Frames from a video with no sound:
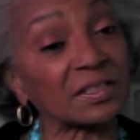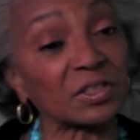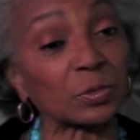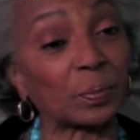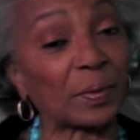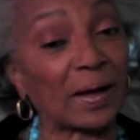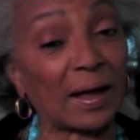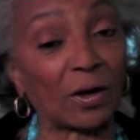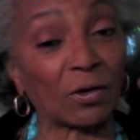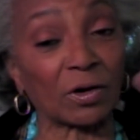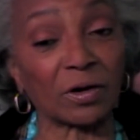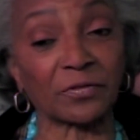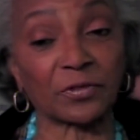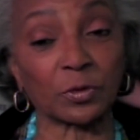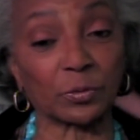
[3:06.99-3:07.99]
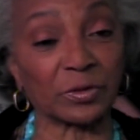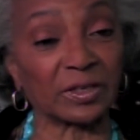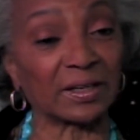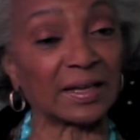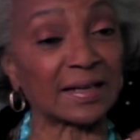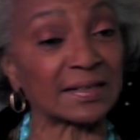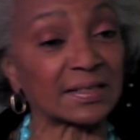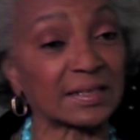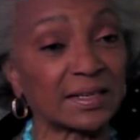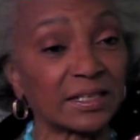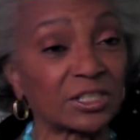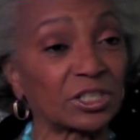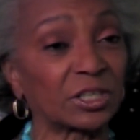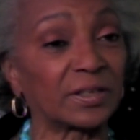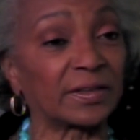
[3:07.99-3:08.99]
it's the power of the
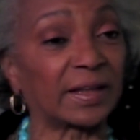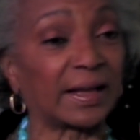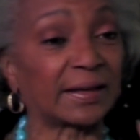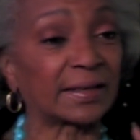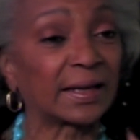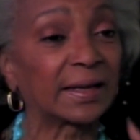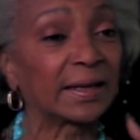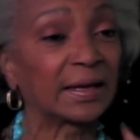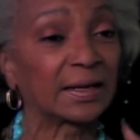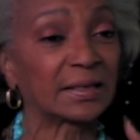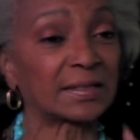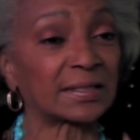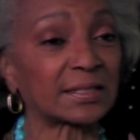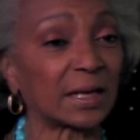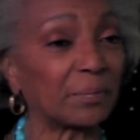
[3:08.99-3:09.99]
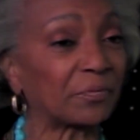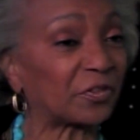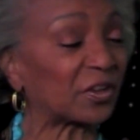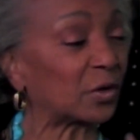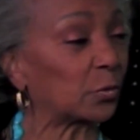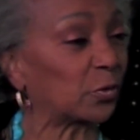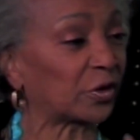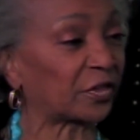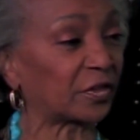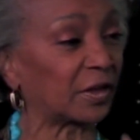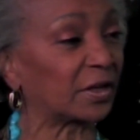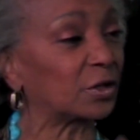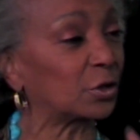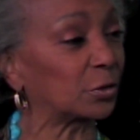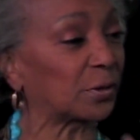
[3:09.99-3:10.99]
realization that something
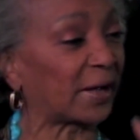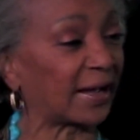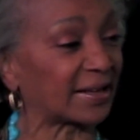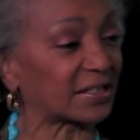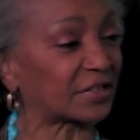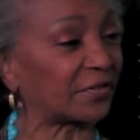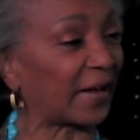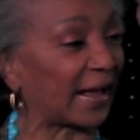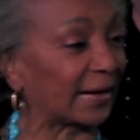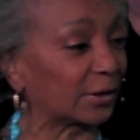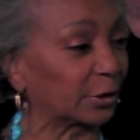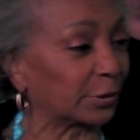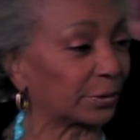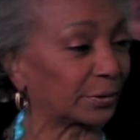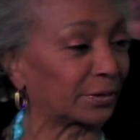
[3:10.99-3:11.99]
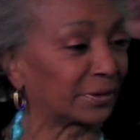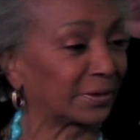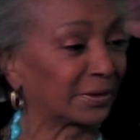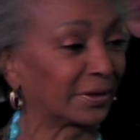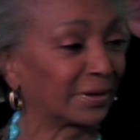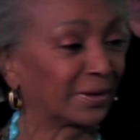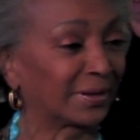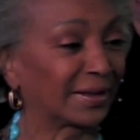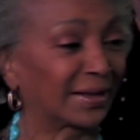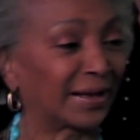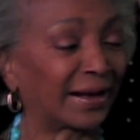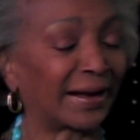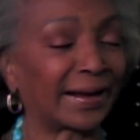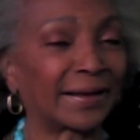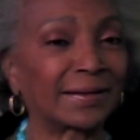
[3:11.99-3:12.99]
within you has value.
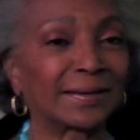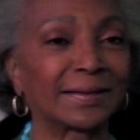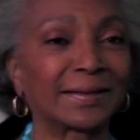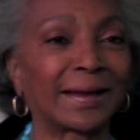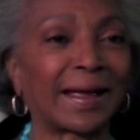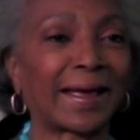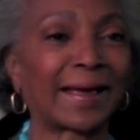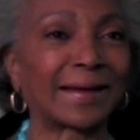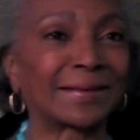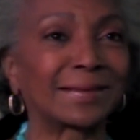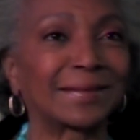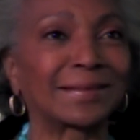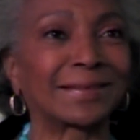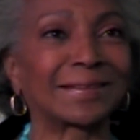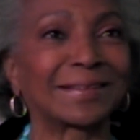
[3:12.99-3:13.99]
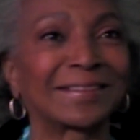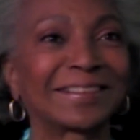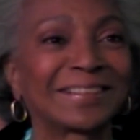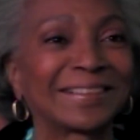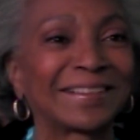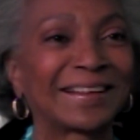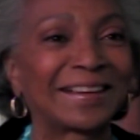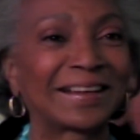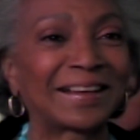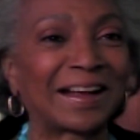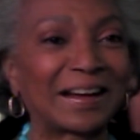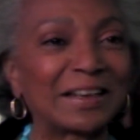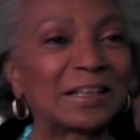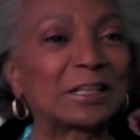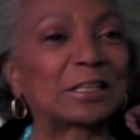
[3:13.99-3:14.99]
And and
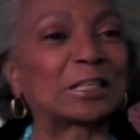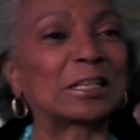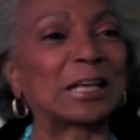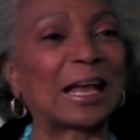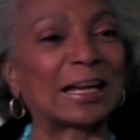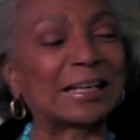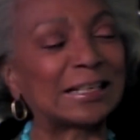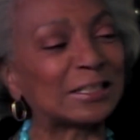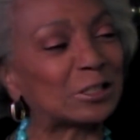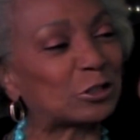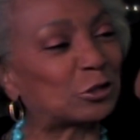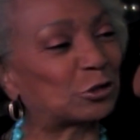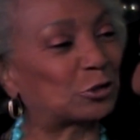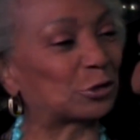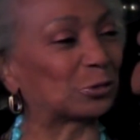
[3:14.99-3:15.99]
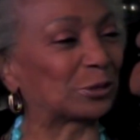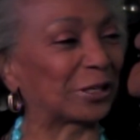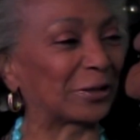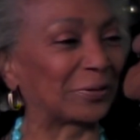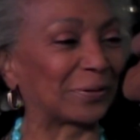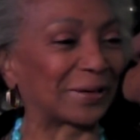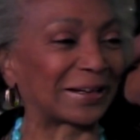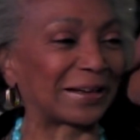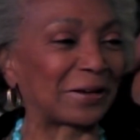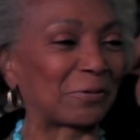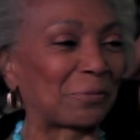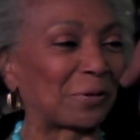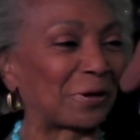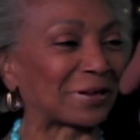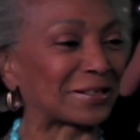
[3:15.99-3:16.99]
and he and he's doing what he
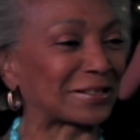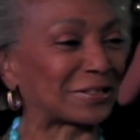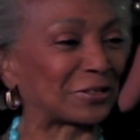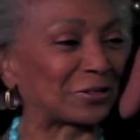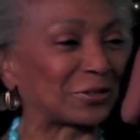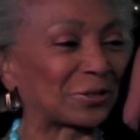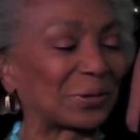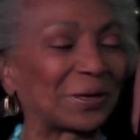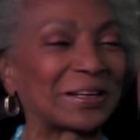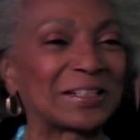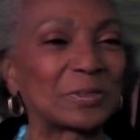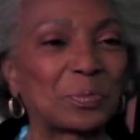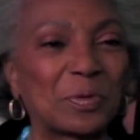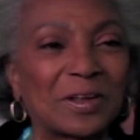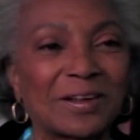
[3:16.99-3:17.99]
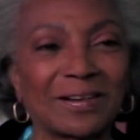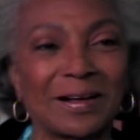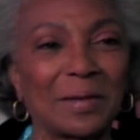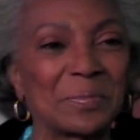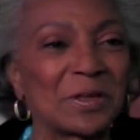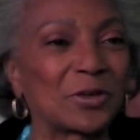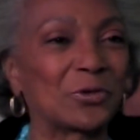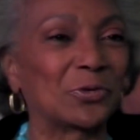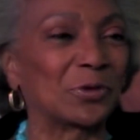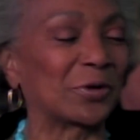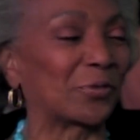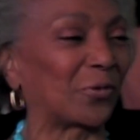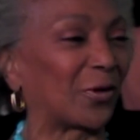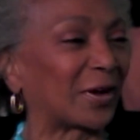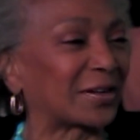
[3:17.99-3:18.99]
wants to do and he's becoming who he
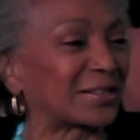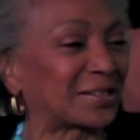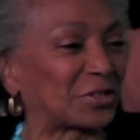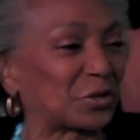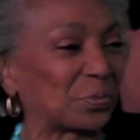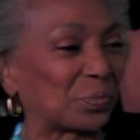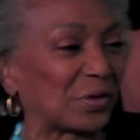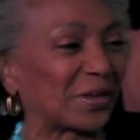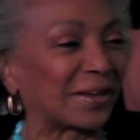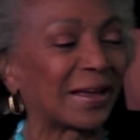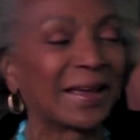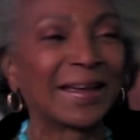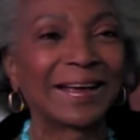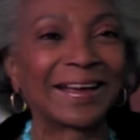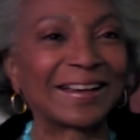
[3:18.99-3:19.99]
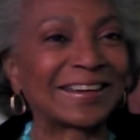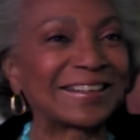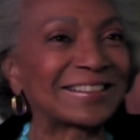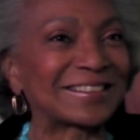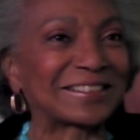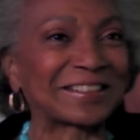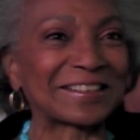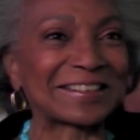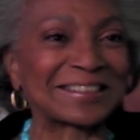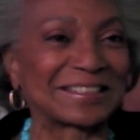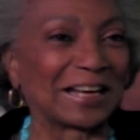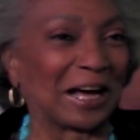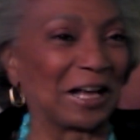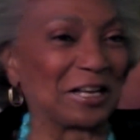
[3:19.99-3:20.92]
wants to be and he's just